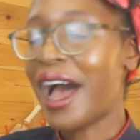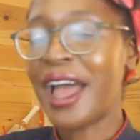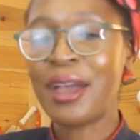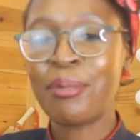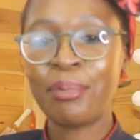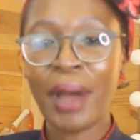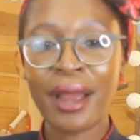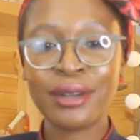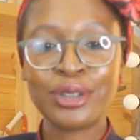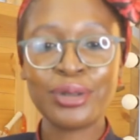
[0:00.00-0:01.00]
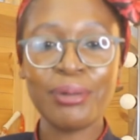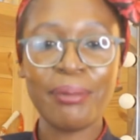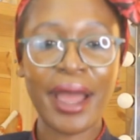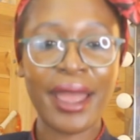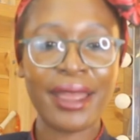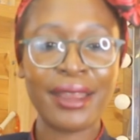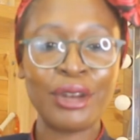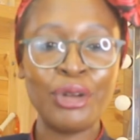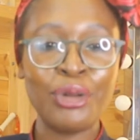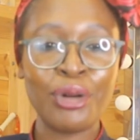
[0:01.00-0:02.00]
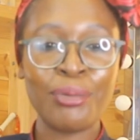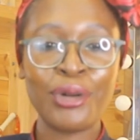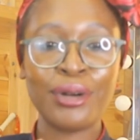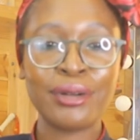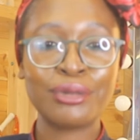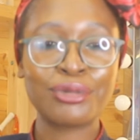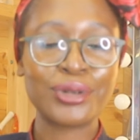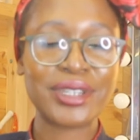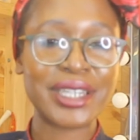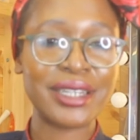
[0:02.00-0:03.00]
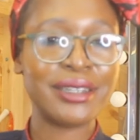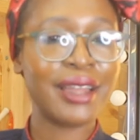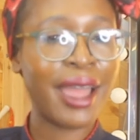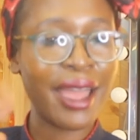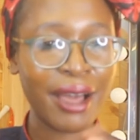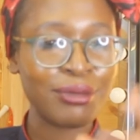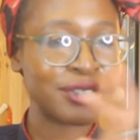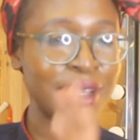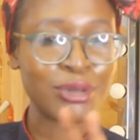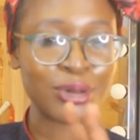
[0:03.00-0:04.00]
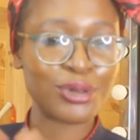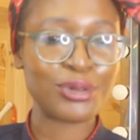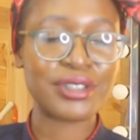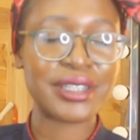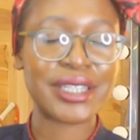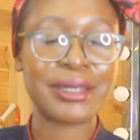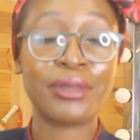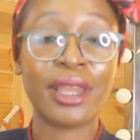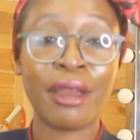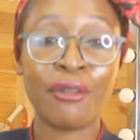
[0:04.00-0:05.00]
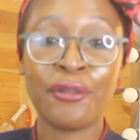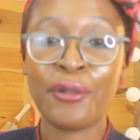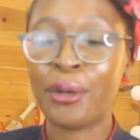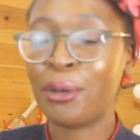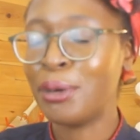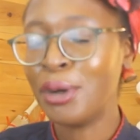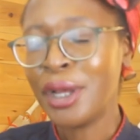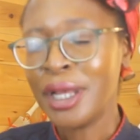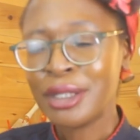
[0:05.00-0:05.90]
I am back to my normal routine. I have some sort of system that I follow.